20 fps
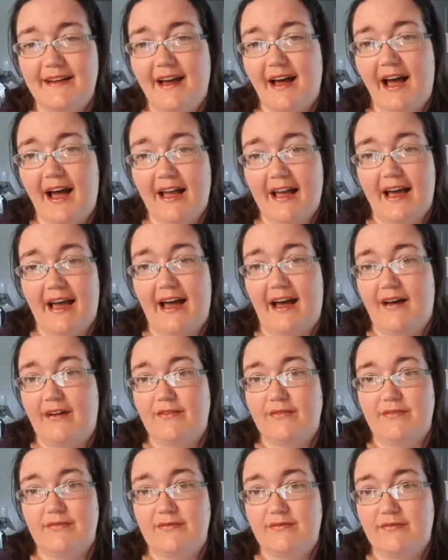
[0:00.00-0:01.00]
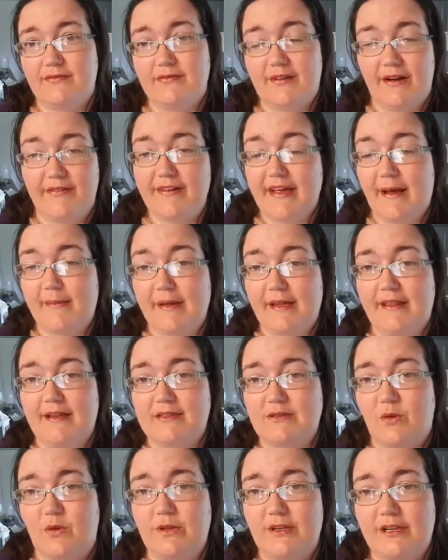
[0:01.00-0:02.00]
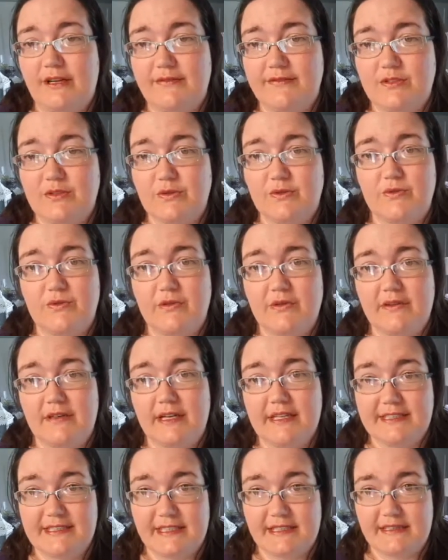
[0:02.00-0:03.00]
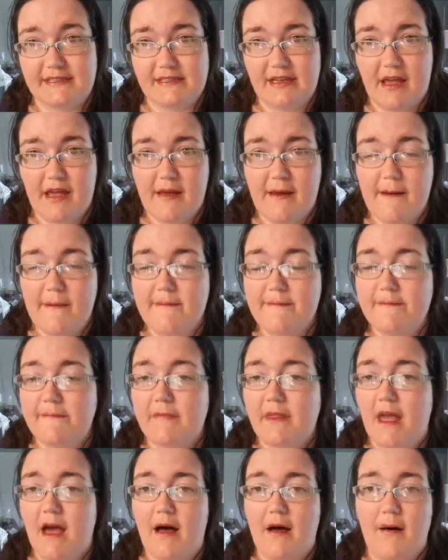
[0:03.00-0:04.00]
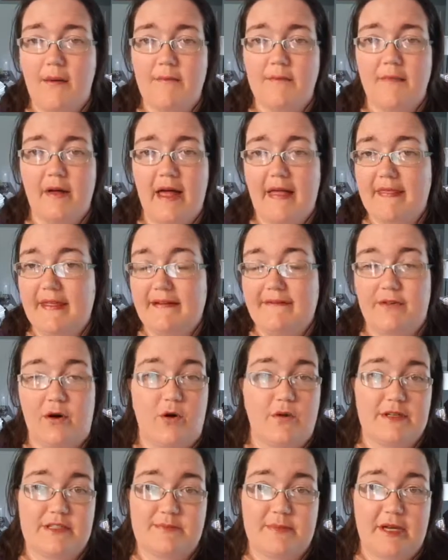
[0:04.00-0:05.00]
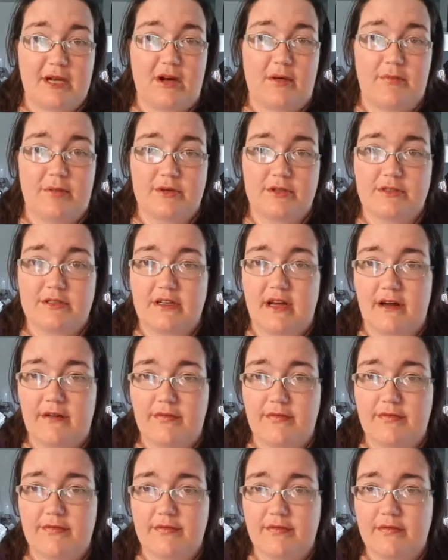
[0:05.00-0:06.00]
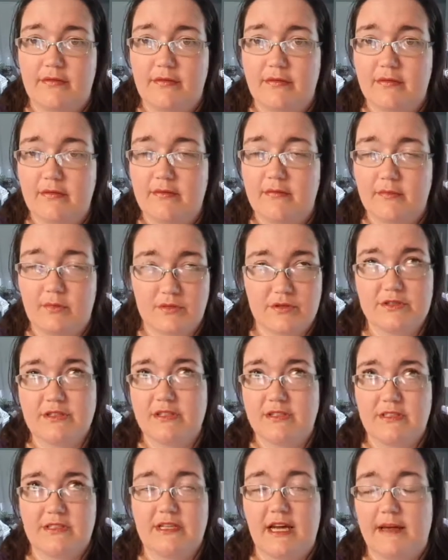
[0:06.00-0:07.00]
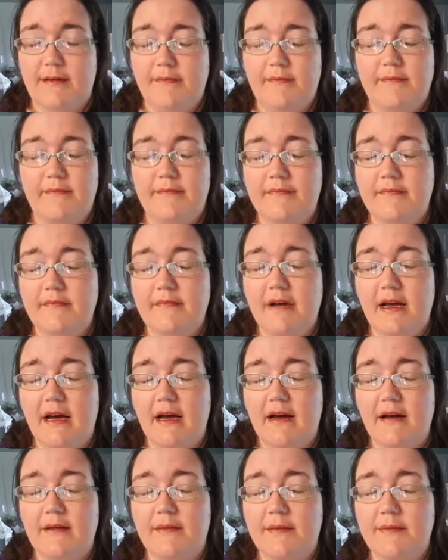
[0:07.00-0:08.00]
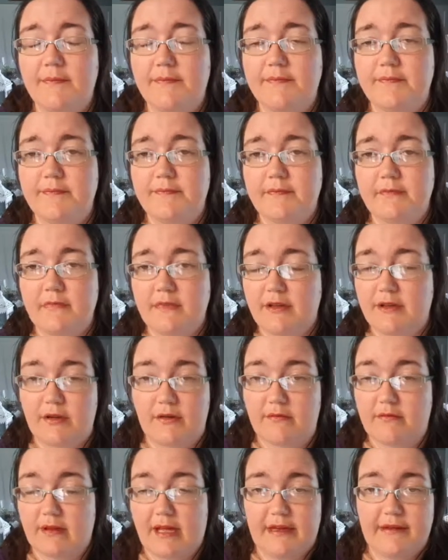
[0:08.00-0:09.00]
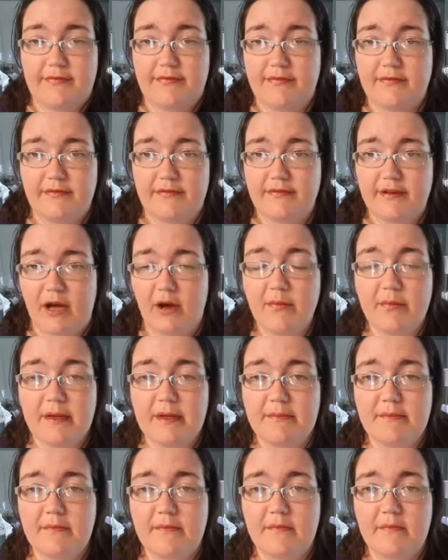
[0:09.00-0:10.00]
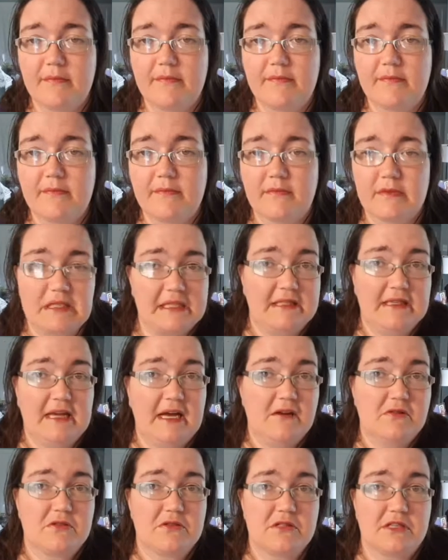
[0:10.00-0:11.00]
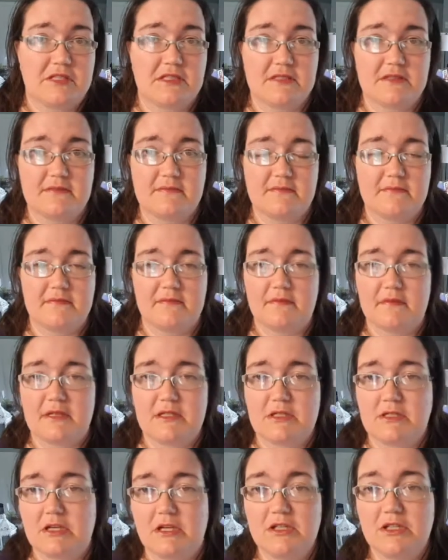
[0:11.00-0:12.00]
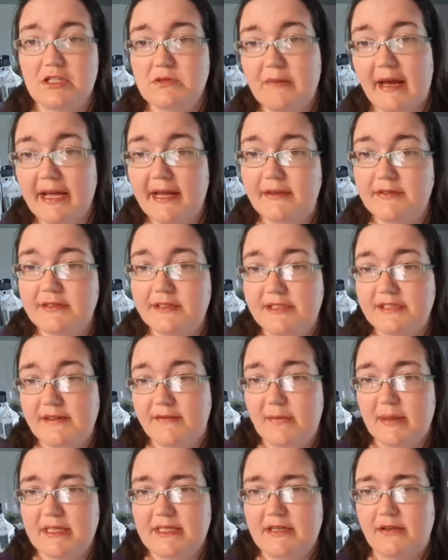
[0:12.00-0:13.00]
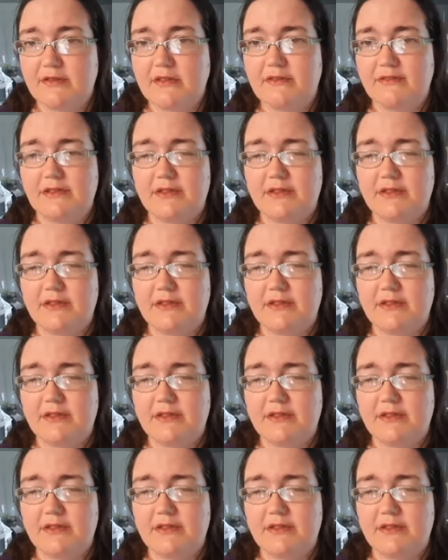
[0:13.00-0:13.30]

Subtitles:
I have a family that's old enough to assist. And they've always been helpers of most of the time, their life of helping clean the house, because it's not just my house, it's everybody's house.